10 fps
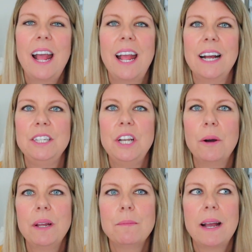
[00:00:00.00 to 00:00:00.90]
And
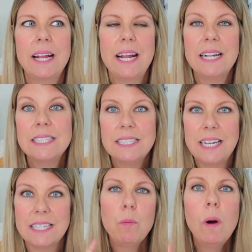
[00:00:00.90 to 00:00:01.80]
knowing my
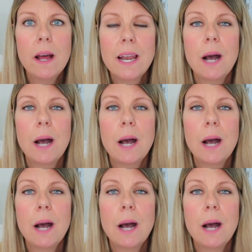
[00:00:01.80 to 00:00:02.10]
instinct, one,